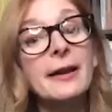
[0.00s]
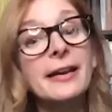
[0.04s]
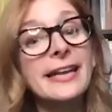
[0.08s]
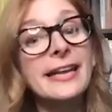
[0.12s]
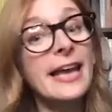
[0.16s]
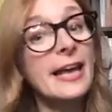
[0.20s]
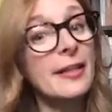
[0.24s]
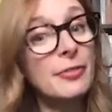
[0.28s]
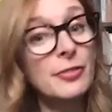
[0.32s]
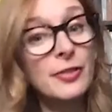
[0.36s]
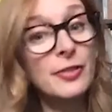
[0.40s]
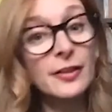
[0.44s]
and
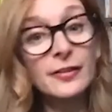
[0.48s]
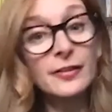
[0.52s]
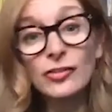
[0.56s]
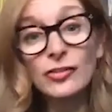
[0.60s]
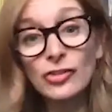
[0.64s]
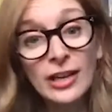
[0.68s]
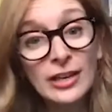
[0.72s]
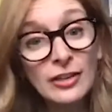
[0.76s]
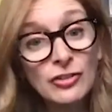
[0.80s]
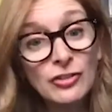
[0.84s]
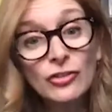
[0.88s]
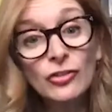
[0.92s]
again, this
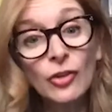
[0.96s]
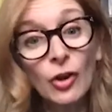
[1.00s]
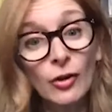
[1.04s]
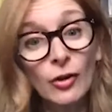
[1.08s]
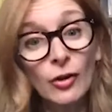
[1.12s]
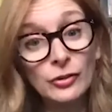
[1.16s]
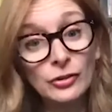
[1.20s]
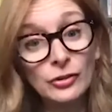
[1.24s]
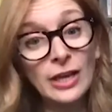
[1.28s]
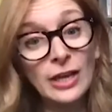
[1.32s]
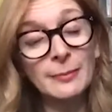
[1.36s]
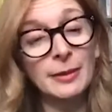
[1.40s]
changes all
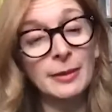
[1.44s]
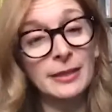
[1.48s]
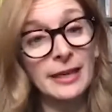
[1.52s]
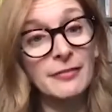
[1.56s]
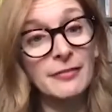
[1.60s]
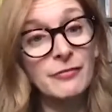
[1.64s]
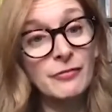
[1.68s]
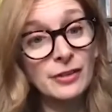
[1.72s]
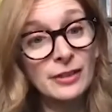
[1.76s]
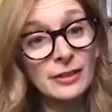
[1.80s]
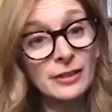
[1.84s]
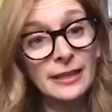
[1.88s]
the time. Like I
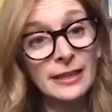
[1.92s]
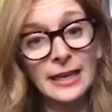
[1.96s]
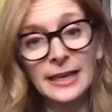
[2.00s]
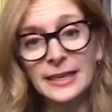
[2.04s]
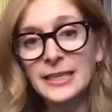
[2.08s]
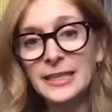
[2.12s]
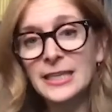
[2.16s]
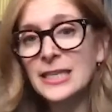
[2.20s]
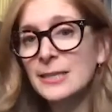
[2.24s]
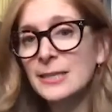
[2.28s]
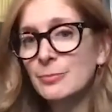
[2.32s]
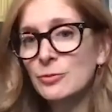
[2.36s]
feel like I
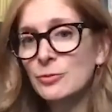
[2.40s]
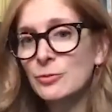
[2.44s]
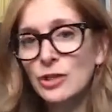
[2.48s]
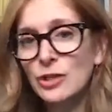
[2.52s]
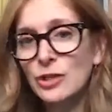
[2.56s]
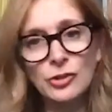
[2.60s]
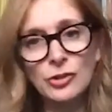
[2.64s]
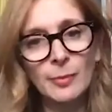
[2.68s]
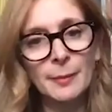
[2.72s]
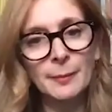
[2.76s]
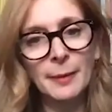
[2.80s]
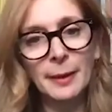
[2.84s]
keep
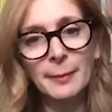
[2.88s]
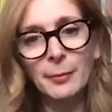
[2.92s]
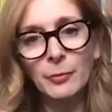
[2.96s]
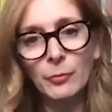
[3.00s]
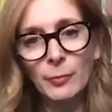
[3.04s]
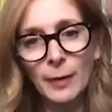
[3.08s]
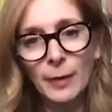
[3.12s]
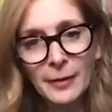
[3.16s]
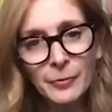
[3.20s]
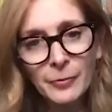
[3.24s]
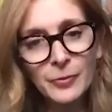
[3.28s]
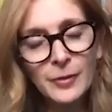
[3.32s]
changing my mind, but
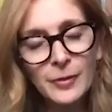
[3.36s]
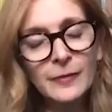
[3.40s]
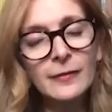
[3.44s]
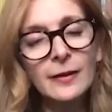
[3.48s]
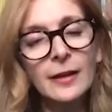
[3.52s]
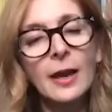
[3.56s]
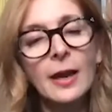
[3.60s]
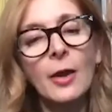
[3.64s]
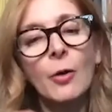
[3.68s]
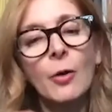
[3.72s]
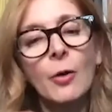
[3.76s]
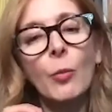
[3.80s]
it's this
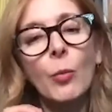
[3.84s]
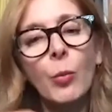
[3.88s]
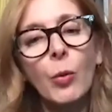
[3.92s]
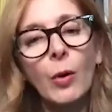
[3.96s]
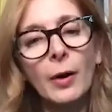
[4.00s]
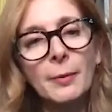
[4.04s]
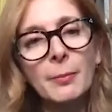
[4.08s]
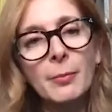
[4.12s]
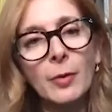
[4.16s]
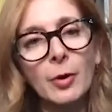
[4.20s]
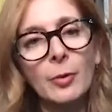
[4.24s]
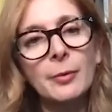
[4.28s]

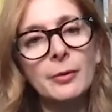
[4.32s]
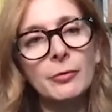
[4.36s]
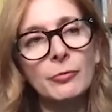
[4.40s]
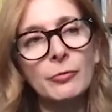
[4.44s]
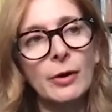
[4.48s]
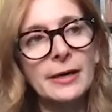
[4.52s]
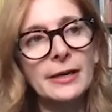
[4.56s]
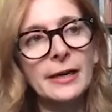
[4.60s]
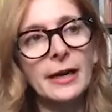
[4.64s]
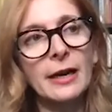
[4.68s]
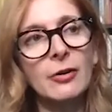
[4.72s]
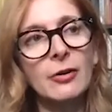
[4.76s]
one moment
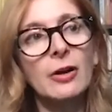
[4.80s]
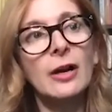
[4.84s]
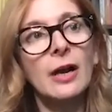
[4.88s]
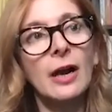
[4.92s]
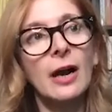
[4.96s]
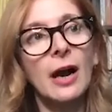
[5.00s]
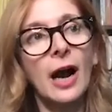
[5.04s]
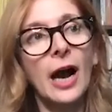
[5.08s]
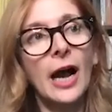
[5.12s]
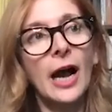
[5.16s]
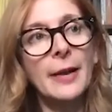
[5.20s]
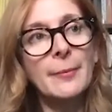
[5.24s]
right now,
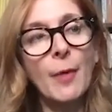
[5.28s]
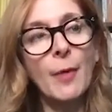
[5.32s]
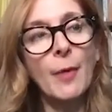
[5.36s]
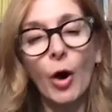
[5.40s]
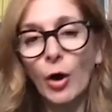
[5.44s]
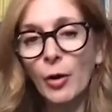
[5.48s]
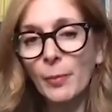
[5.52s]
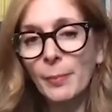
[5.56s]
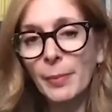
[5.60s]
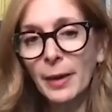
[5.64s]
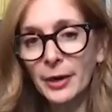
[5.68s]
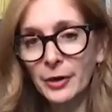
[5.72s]
I'm
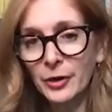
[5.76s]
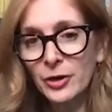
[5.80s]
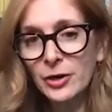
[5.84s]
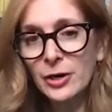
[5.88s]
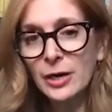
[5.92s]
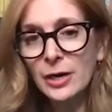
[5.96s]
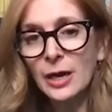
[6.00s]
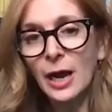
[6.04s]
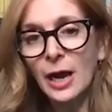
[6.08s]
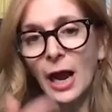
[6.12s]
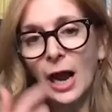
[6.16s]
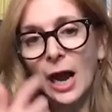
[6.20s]
all butter.
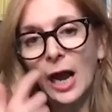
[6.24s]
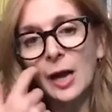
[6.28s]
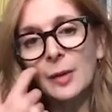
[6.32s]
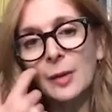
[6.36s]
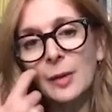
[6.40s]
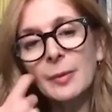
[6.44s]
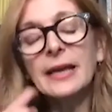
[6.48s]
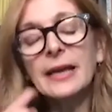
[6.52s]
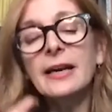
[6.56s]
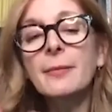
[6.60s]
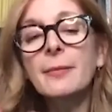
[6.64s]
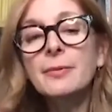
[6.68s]
Um,
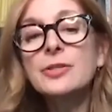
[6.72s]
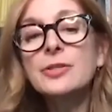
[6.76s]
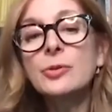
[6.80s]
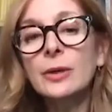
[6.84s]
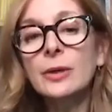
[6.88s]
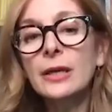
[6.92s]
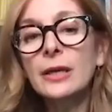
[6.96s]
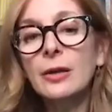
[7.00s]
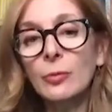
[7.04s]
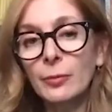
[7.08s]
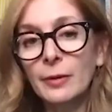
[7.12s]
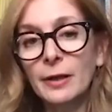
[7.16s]
and I've been
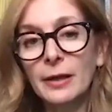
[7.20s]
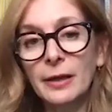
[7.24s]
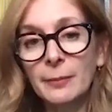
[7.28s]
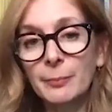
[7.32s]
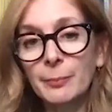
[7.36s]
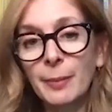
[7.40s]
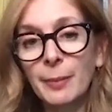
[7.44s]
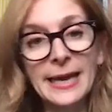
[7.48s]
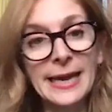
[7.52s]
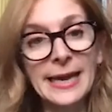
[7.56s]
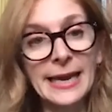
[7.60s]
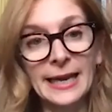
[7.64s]
doing it w-
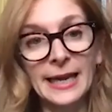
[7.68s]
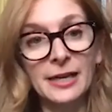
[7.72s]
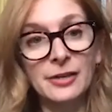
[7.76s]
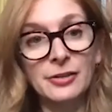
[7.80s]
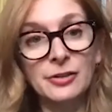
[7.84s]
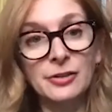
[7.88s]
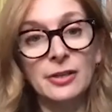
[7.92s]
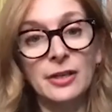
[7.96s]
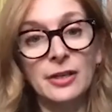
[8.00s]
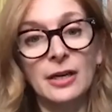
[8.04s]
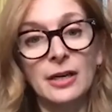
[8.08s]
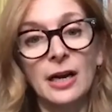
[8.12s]
by hand.
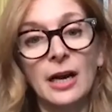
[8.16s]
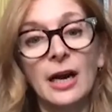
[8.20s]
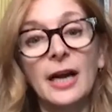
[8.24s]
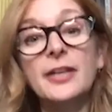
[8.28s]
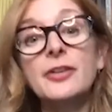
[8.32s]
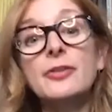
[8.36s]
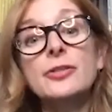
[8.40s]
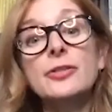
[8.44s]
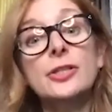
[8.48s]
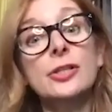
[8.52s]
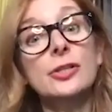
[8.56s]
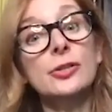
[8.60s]
I
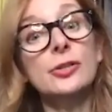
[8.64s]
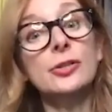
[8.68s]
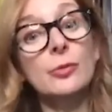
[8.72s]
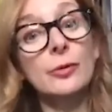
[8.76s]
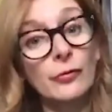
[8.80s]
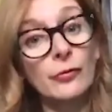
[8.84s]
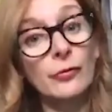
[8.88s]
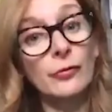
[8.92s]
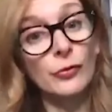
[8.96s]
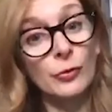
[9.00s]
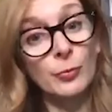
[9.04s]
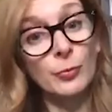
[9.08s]
used to do it in the
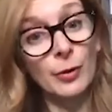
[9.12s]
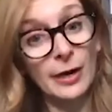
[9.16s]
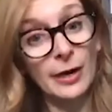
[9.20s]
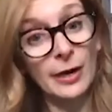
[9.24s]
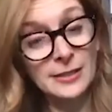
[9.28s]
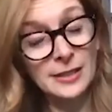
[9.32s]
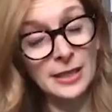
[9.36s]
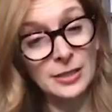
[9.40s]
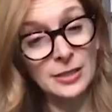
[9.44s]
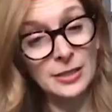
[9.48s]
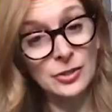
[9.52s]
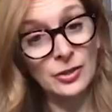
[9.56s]
food
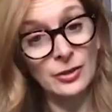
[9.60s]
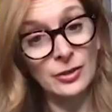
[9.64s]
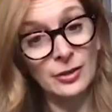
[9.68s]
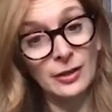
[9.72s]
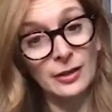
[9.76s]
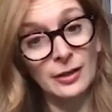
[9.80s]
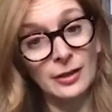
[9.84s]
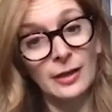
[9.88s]
processor.